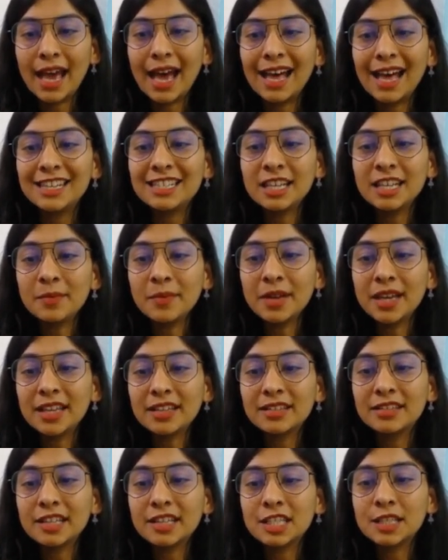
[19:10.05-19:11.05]
atom
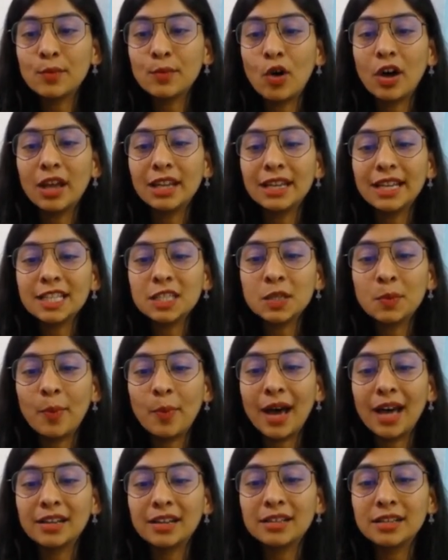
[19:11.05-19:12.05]
is the smallest
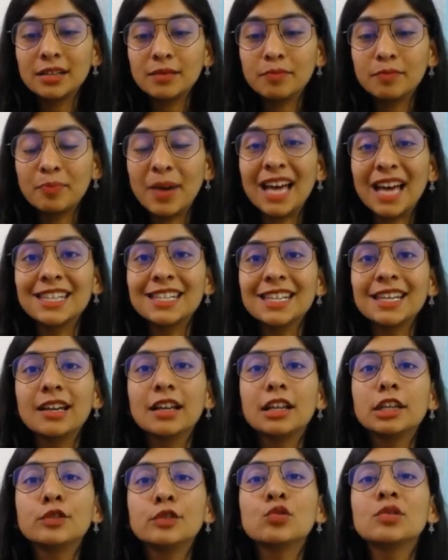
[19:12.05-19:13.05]
part
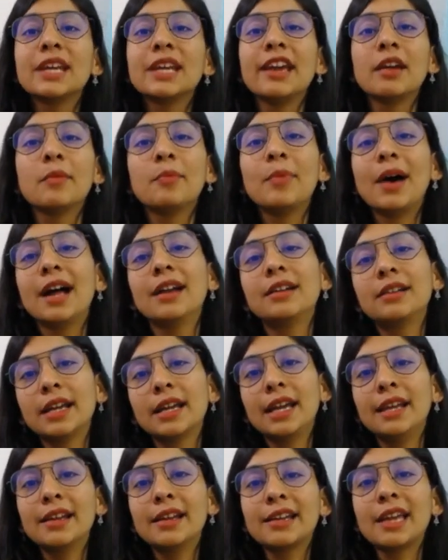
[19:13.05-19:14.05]
particle to take part
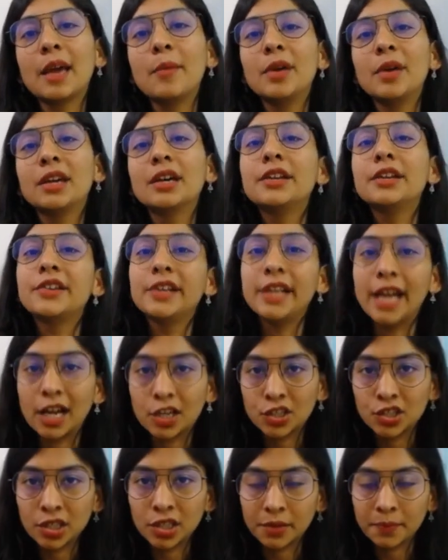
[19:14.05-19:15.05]
in a chemical
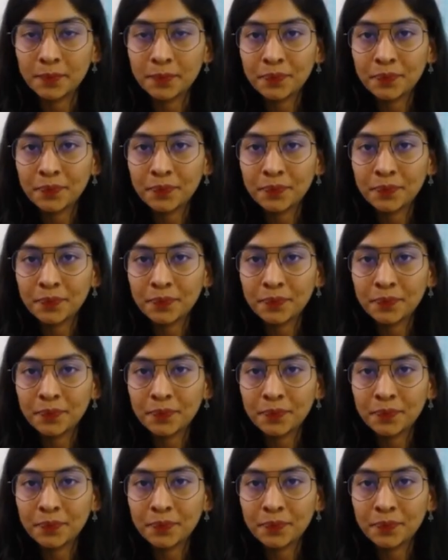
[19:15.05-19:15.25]
reaction.